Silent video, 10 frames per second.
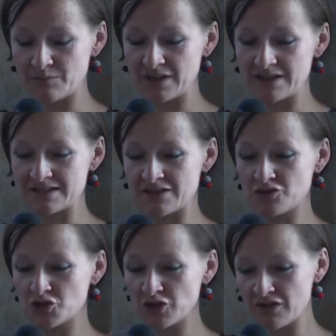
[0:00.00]
because if
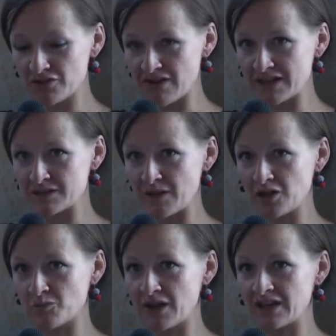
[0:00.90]
you don't have the right
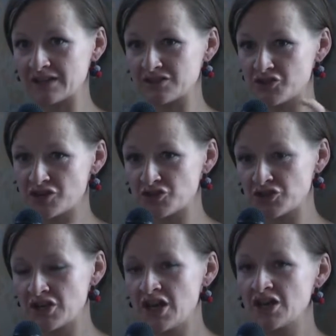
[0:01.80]
spell break, the
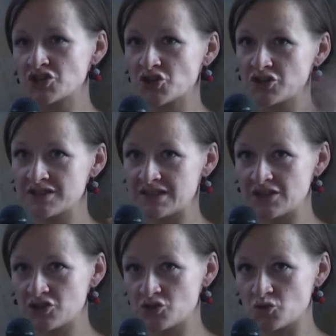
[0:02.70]
treasure turns
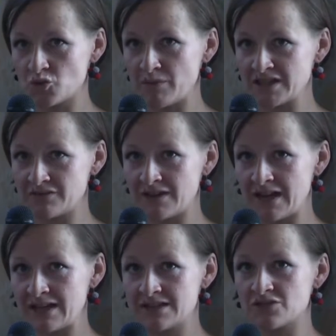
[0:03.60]
into
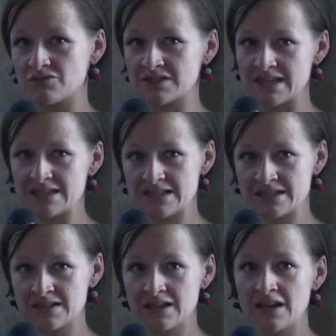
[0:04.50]
butterflies or
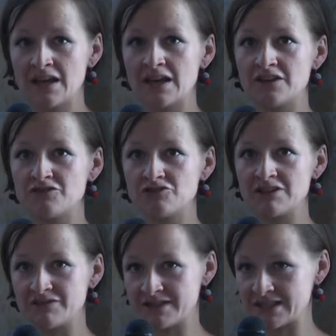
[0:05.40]
dust if you
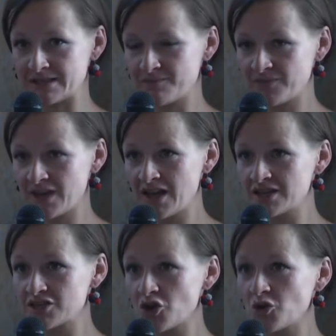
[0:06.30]
lift it.
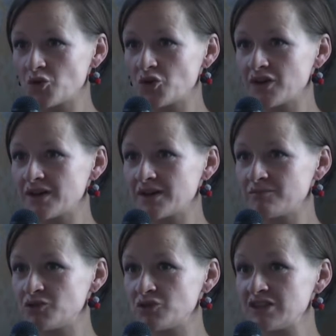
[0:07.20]
So
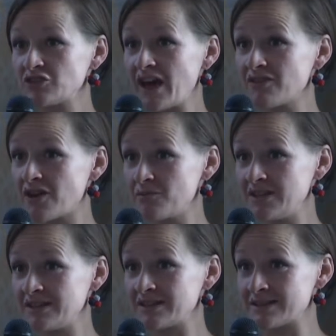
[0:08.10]
you need to have
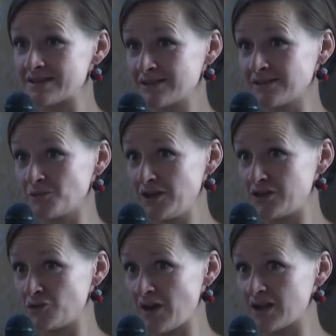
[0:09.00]
Armenians still with
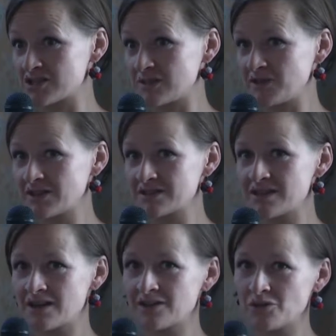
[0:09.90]
you, actually, because
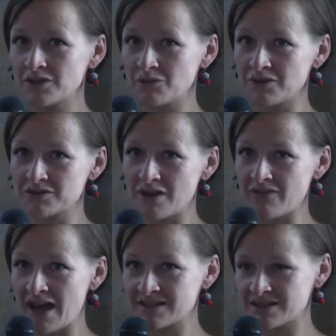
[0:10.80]
they are the only ones who have
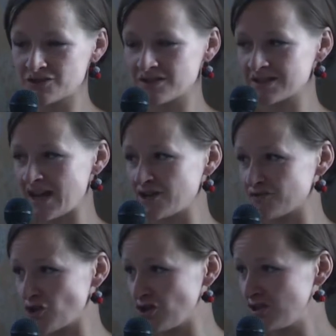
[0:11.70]
access to this kind of
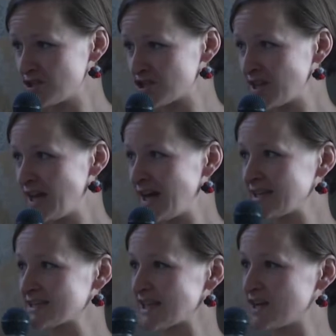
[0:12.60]
knowledge and
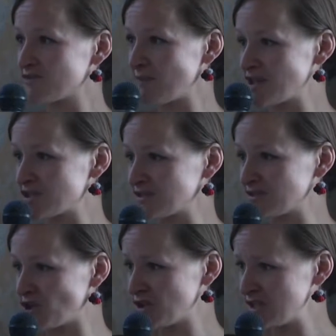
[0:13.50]
this kind of magical
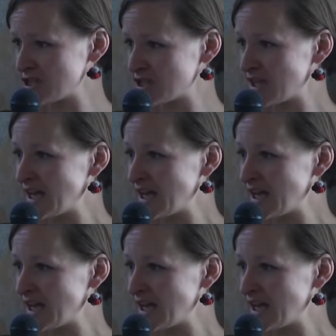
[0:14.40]
knowledge.